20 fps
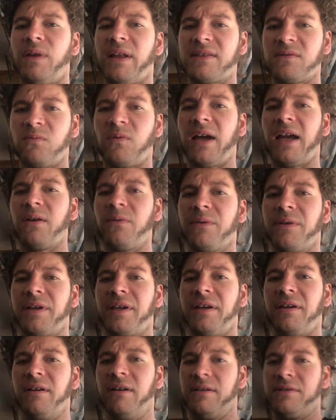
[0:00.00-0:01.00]
why we're
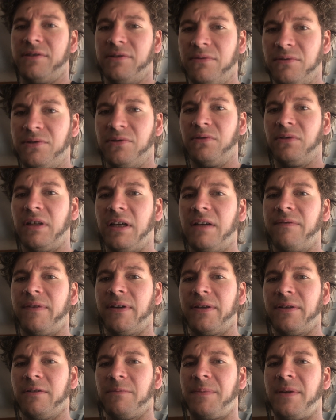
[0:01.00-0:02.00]
here, to love
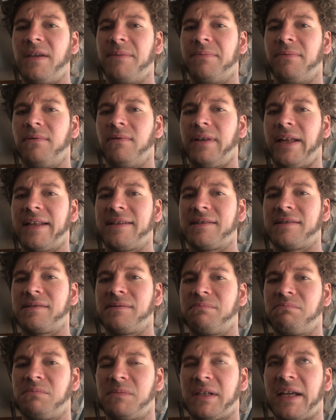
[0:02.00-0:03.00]
other people. That's
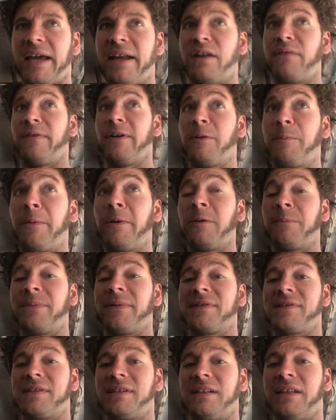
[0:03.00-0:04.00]
kind of our
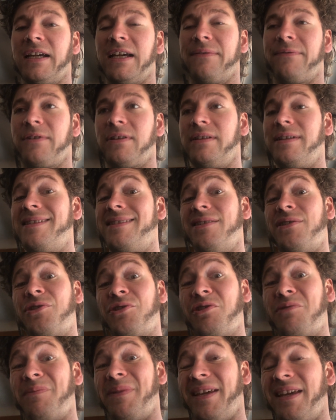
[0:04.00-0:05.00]
purpose in life, or at least it
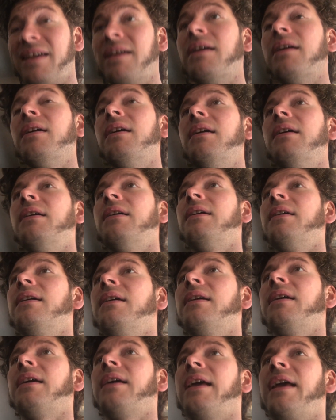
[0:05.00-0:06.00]
should be.
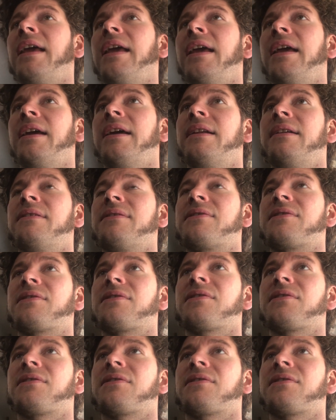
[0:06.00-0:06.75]
And